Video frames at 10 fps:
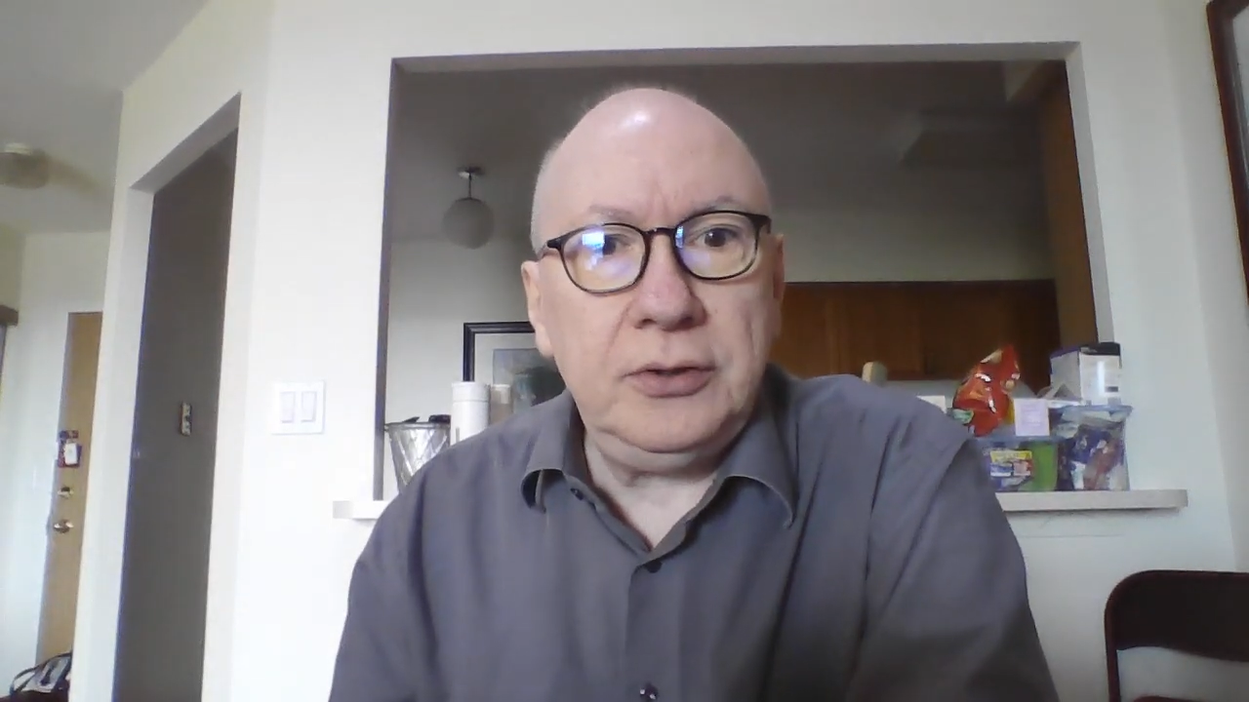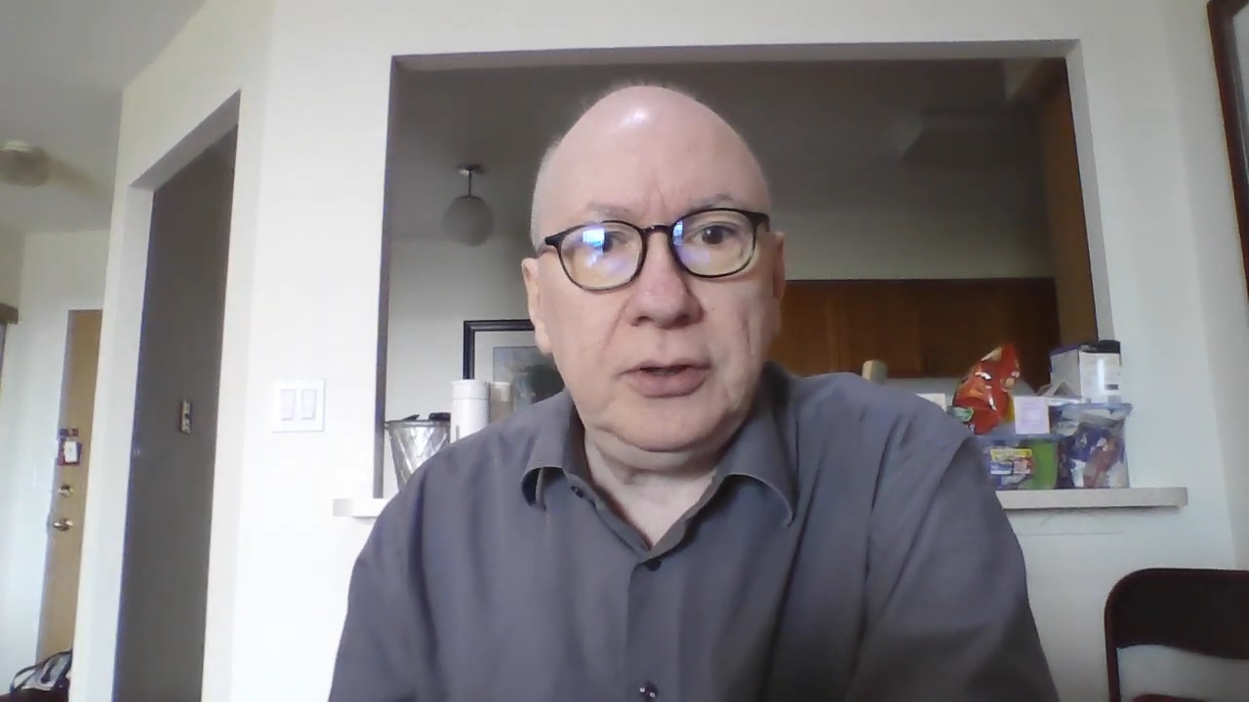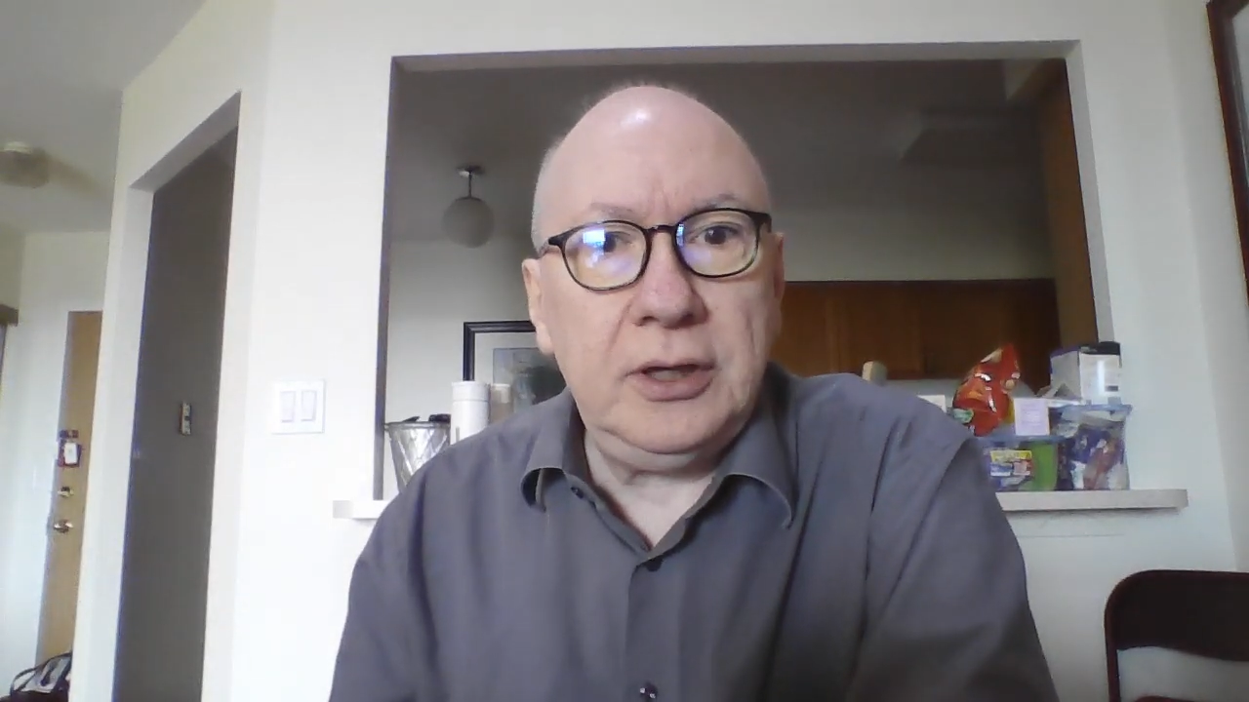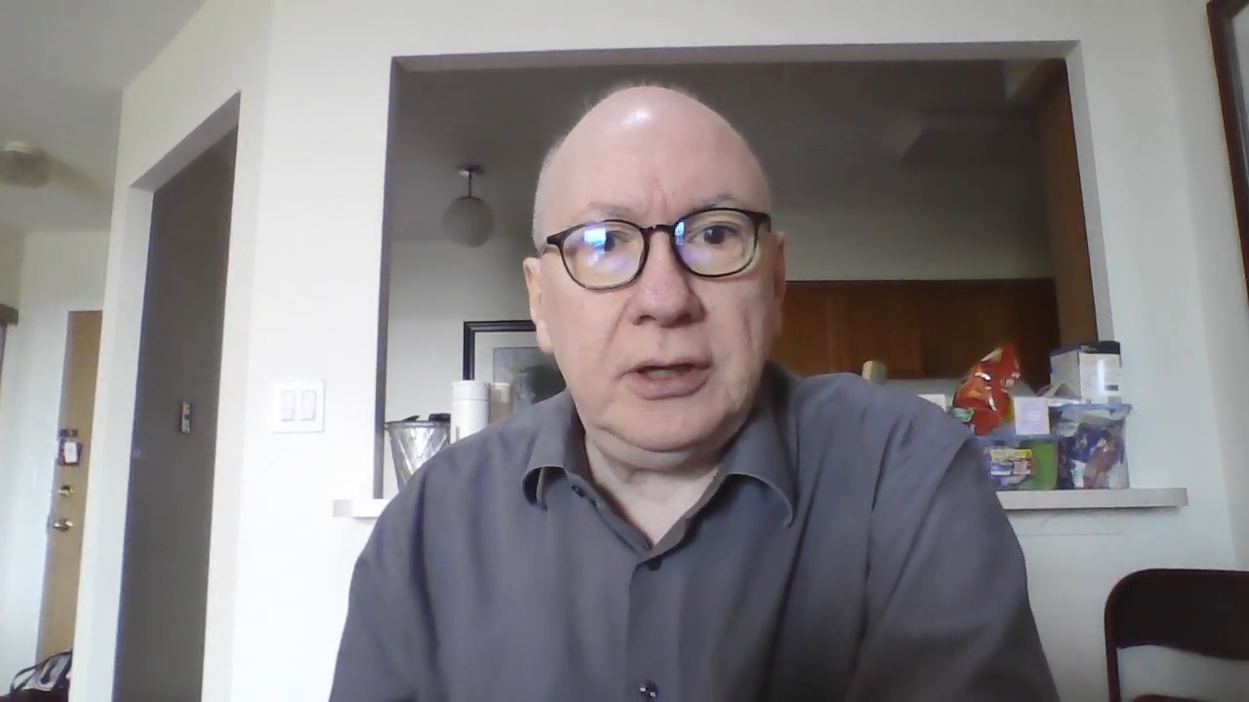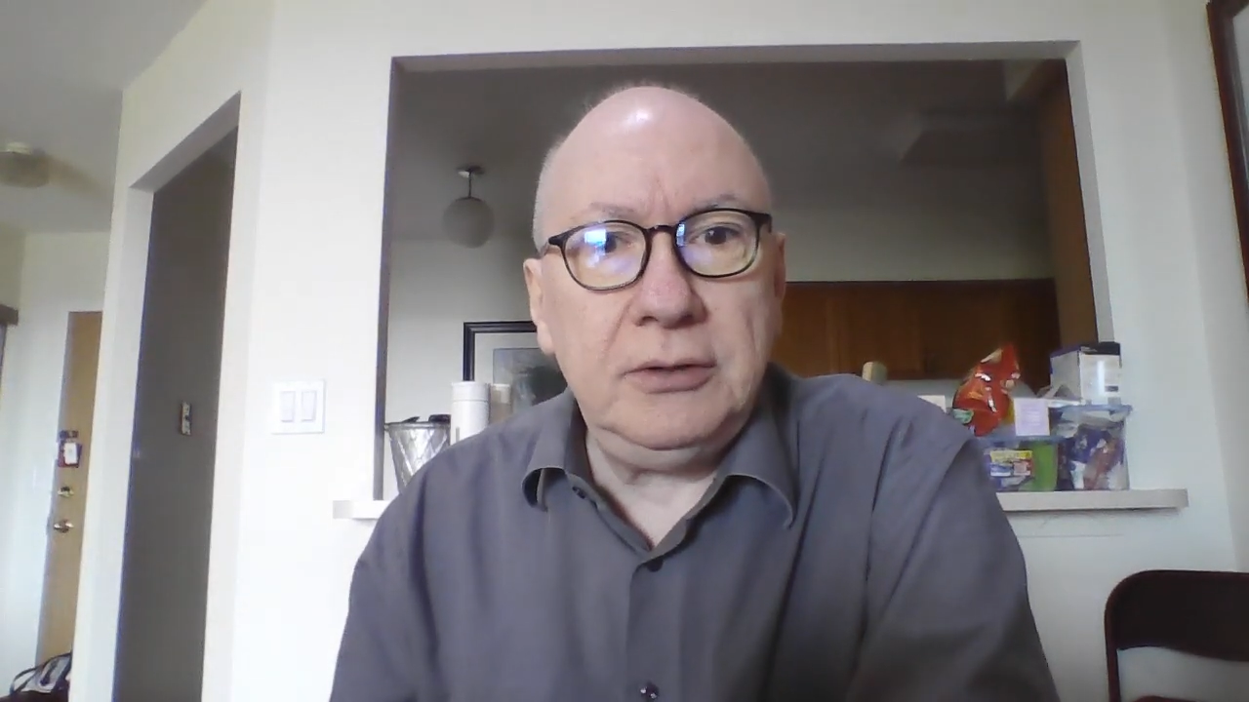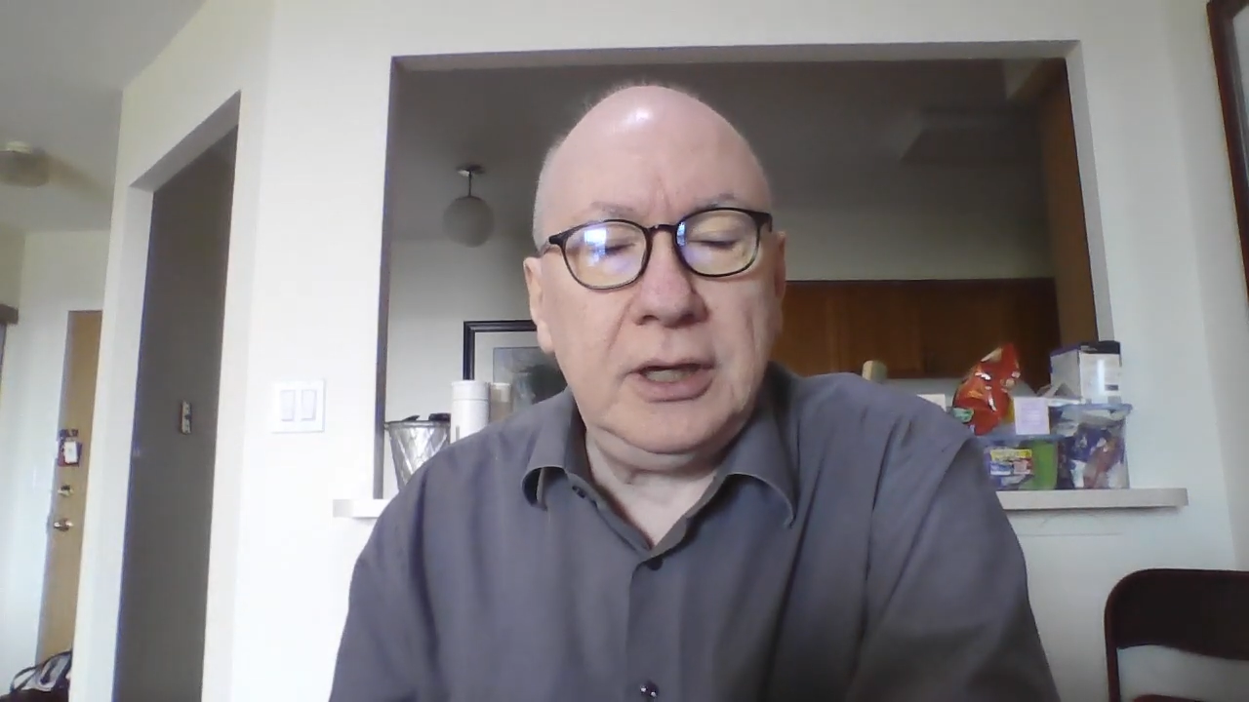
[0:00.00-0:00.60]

you